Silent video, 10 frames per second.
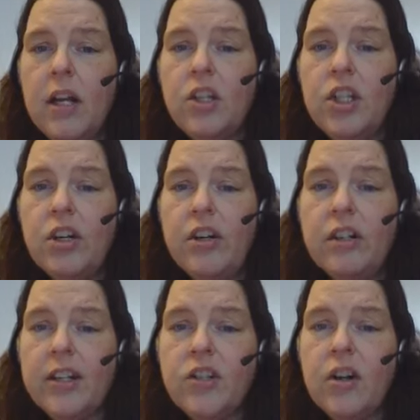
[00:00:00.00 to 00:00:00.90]
In sharing
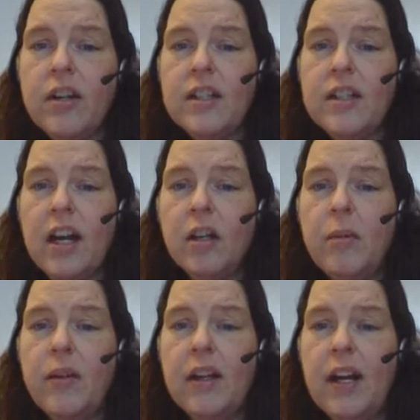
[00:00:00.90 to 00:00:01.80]
electrons, an
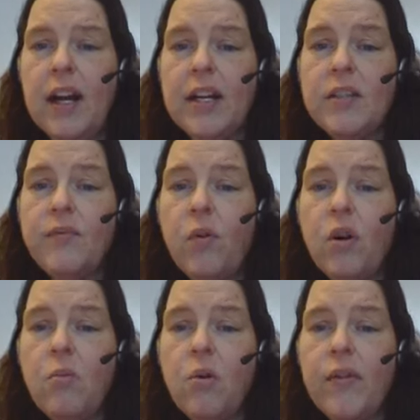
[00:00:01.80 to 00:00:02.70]
element that has
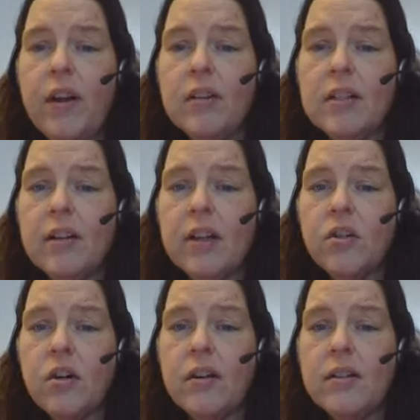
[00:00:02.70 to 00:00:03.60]
four or more valence
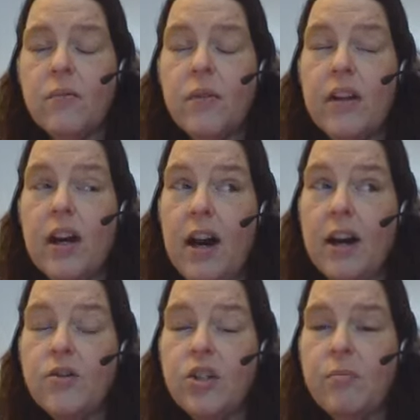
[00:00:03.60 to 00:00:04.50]
electrons, with
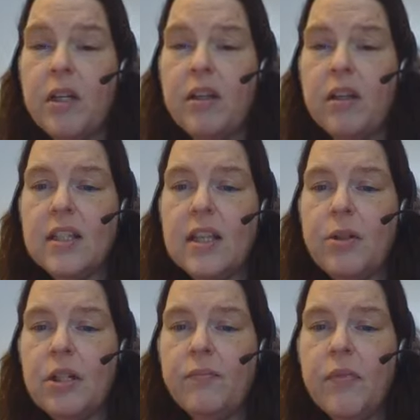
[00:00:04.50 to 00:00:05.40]
hydrogen being the
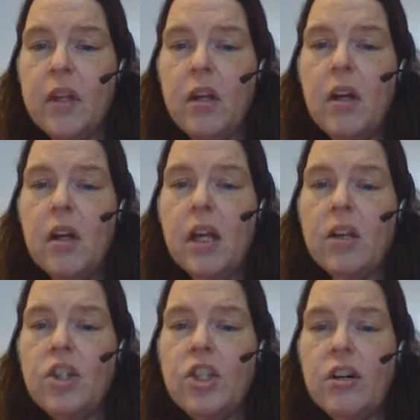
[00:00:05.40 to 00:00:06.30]
exception,
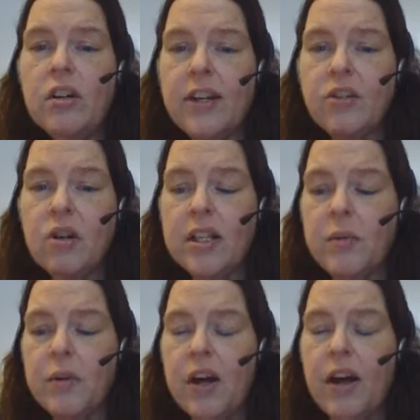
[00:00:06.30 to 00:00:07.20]
can share
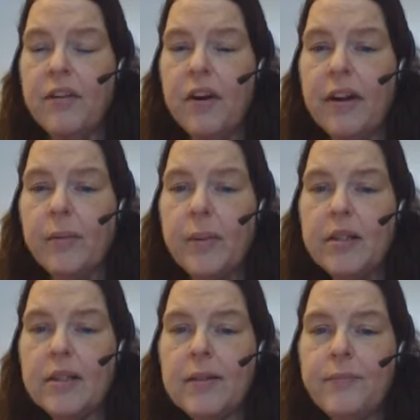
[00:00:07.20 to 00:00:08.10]
electrons with other
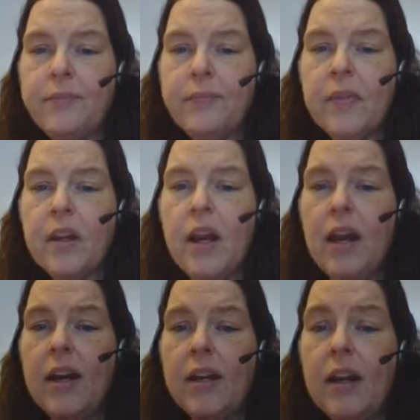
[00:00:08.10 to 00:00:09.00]
elements.
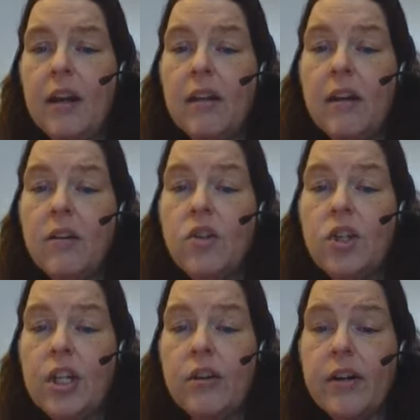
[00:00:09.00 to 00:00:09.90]
And again, in
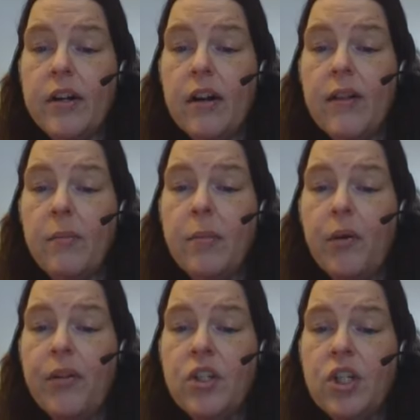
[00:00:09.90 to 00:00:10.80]
sharing, they
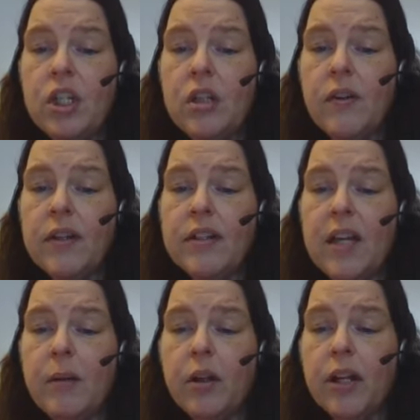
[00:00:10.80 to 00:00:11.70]
both achieve a
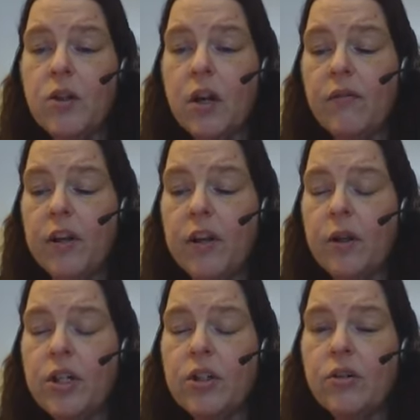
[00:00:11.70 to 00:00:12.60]
stable electron
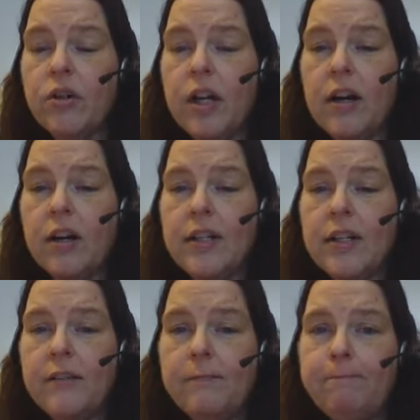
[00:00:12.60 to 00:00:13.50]
configuration or an
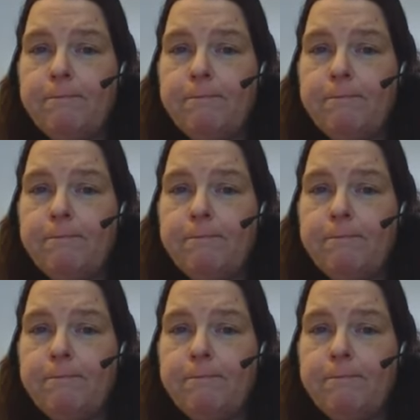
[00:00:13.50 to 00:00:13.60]
octet.